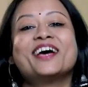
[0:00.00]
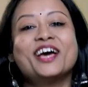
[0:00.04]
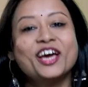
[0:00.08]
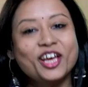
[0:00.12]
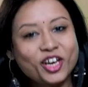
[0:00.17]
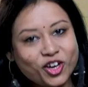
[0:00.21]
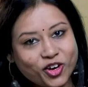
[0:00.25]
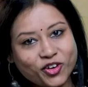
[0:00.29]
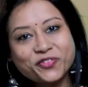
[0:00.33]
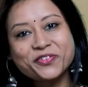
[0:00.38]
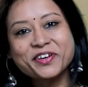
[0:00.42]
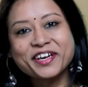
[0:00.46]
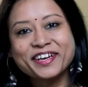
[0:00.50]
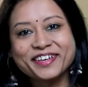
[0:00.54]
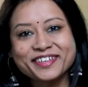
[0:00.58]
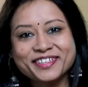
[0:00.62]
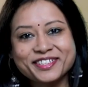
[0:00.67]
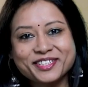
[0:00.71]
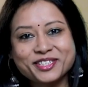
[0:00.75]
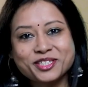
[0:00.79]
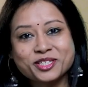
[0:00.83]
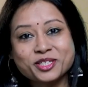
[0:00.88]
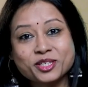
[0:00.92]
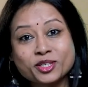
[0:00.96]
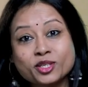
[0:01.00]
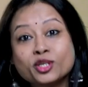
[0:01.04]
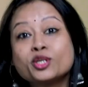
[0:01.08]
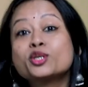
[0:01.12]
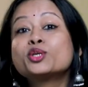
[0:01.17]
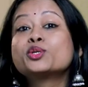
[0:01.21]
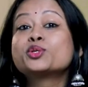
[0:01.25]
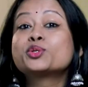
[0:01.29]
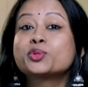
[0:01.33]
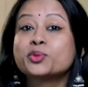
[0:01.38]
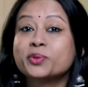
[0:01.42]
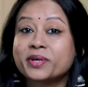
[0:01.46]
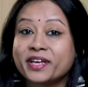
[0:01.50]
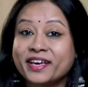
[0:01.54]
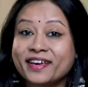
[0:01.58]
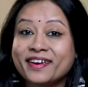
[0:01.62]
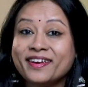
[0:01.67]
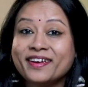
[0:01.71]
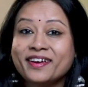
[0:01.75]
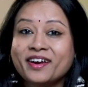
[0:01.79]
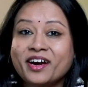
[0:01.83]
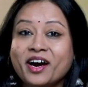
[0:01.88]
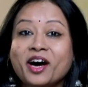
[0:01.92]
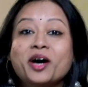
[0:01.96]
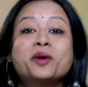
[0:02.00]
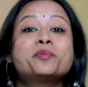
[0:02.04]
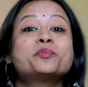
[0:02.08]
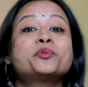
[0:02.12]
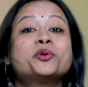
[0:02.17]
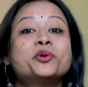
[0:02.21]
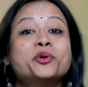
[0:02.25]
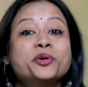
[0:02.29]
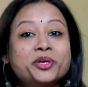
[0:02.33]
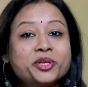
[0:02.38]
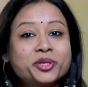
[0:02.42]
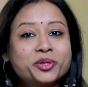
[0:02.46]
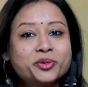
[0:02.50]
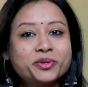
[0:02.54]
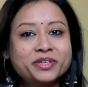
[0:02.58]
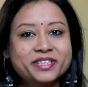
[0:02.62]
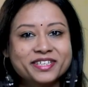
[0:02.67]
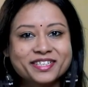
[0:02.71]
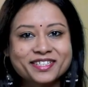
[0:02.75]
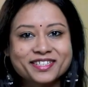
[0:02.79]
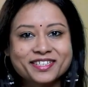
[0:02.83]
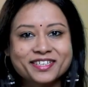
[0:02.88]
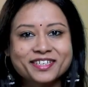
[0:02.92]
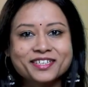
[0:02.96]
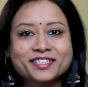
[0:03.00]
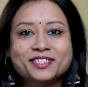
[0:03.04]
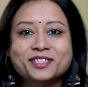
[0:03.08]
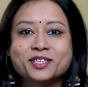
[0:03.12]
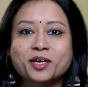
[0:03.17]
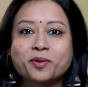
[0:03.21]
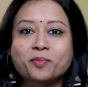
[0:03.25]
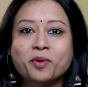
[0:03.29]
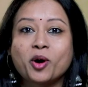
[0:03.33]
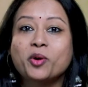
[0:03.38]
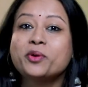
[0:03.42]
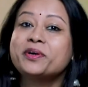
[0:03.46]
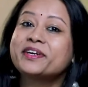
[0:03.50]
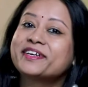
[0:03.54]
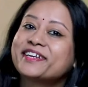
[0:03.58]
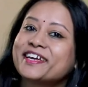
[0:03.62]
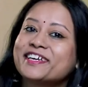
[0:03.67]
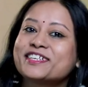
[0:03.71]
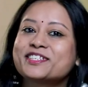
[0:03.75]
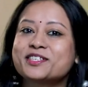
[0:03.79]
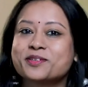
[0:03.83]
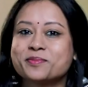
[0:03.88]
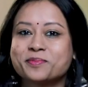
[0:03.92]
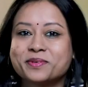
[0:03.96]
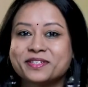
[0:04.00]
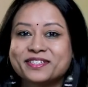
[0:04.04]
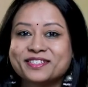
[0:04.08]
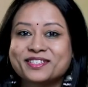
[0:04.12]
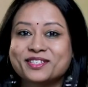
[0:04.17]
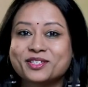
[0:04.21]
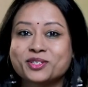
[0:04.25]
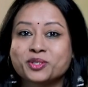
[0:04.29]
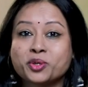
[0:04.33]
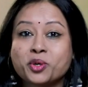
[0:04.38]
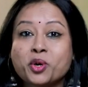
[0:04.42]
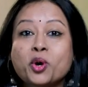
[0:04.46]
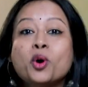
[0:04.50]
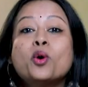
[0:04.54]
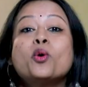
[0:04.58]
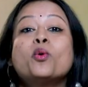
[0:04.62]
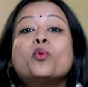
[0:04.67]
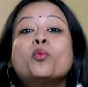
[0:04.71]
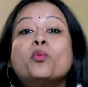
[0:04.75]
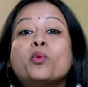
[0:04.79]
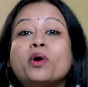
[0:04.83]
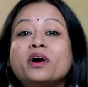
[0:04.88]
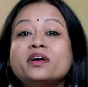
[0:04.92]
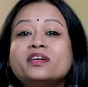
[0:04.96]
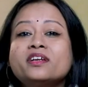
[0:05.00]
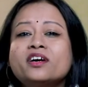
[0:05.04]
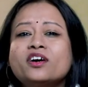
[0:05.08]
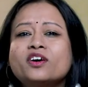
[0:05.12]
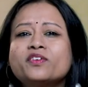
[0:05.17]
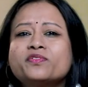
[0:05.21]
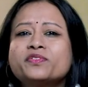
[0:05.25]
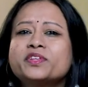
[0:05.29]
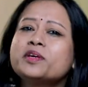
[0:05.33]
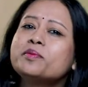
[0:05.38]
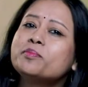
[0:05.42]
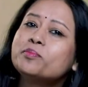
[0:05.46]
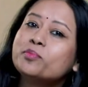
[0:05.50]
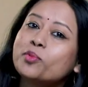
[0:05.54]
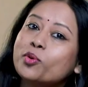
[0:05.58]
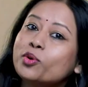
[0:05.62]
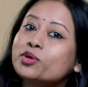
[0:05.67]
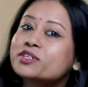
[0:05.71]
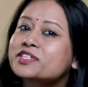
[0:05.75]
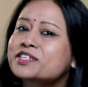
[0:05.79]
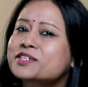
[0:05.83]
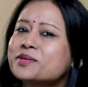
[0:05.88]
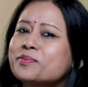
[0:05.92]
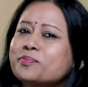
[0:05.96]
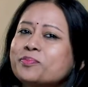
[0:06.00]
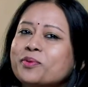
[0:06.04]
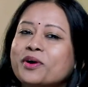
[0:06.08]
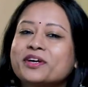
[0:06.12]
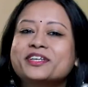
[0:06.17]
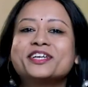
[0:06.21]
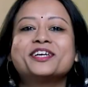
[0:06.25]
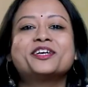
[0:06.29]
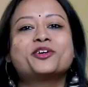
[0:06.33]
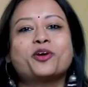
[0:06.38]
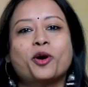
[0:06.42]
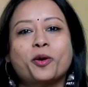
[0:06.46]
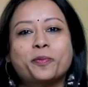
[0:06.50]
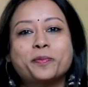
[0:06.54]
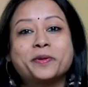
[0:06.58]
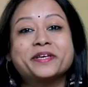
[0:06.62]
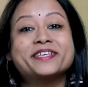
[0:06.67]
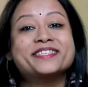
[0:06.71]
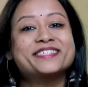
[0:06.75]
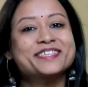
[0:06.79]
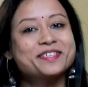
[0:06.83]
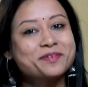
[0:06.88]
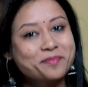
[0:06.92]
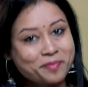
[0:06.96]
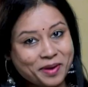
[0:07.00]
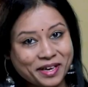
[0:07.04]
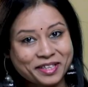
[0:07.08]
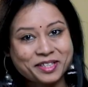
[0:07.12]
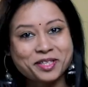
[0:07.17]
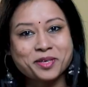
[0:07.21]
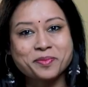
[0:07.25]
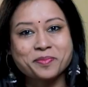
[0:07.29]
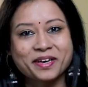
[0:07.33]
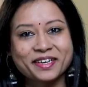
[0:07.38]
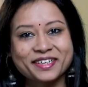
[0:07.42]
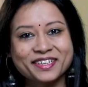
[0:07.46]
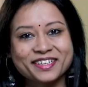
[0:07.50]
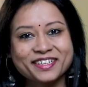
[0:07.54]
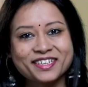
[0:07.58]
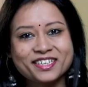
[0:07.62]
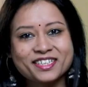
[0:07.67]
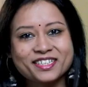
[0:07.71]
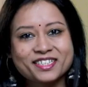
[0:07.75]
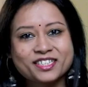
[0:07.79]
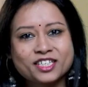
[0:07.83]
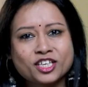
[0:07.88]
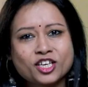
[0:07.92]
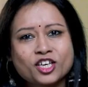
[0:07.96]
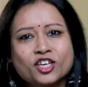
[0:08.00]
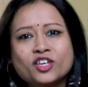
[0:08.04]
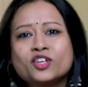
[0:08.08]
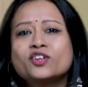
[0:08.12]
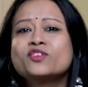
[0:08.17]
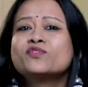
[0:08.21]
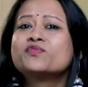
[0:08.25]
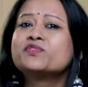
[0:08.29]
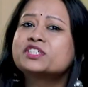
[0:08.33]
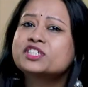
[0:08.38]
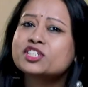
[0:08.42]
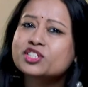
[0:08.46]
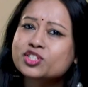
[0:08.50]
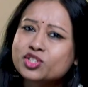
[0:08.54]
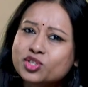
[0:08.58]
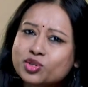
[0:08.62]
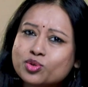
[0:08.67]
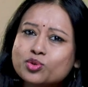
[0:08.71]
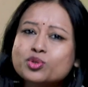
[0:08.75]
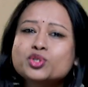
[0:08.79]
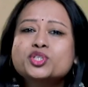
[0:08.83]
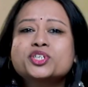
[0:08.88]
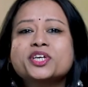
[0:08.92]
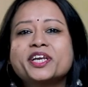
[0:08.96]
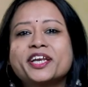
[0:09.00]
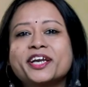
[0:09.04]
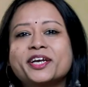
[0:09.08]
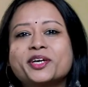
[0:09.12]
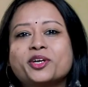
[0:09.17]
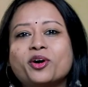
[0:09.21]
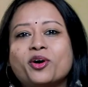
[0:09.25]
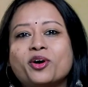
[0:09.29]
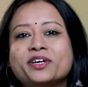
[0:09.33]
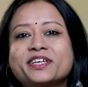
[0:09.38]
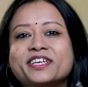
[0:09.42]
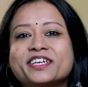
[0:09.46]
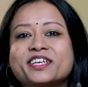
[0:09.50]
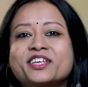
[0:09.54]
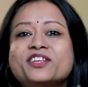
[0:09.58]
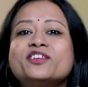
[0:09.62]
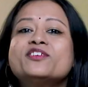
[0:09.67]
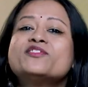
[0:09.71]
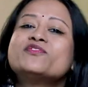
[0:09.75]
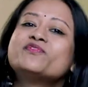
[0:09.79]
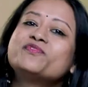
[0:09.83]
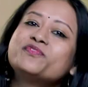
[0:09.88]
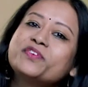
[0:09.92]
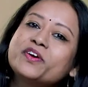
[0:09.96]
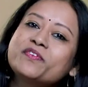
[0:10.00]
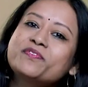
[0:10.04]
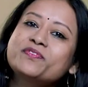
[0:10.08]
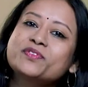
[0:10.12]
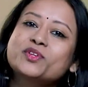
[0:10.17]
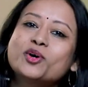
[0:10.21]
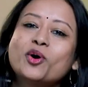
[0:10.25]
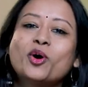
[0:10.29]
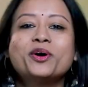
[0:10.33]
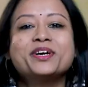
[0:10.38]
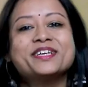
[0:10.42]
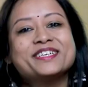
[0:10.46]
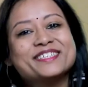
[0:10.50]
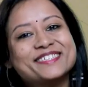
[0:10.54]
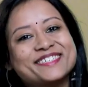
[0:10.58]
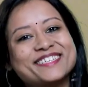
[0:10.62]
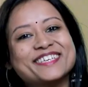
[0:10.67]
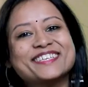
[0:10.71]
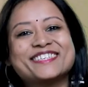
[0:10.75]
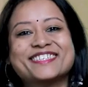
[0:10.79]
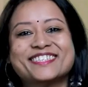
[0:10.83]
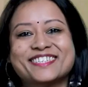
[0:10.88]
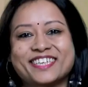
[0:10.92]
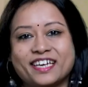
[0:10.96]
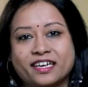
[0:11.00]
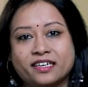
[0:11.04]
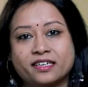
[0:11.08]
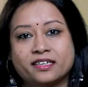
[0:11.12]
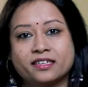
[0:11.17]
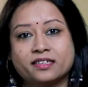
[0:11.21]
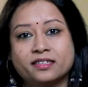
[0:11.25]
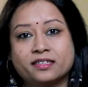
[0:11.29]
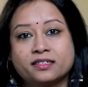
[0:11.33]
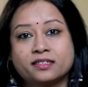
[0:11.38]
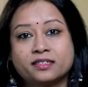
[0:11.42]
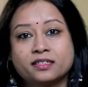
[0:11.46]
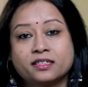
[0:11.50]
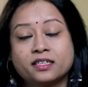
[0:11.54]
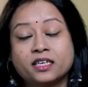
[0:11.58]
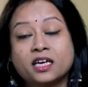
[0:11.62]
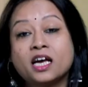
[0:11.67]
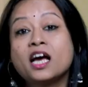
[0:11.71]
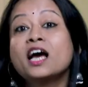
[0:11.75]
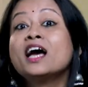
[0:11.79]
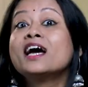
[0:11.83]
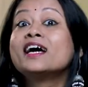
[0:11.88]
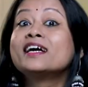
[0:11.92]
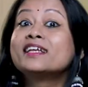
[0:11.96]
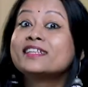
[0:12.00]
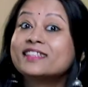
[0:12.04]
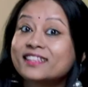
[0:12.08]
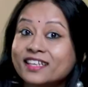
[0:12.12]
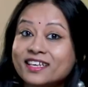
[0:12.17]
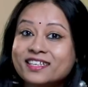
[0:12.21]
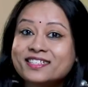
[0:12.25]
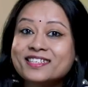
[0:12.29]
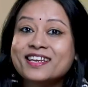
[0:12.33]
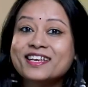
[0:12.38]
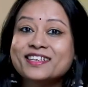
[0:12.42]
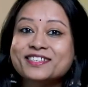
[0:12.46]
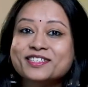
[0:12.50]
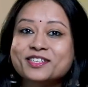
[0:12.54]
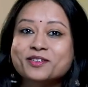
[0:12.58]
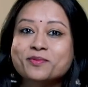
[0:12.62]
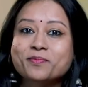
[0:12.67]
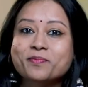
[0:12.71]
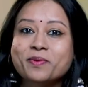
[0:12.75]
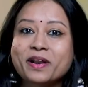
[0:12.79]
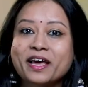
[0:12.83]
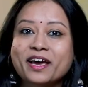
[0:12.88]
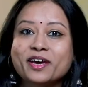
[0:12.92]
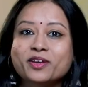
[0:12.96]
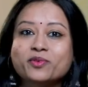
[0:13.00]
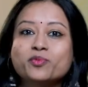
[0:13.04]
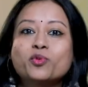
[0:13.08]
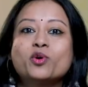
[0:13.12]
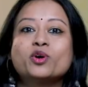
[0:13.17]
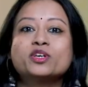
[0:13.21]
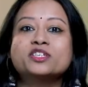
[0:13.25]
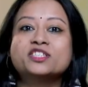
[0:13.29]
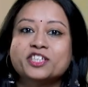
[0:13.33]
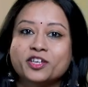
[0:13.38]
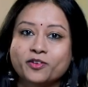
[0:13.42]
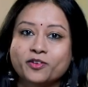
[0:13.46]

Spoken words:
Hello friends, today I'm going to discuss about decimals, one of the most important topics in mathematics, which is usually taught in 5th or 6th standard. This lesson plan was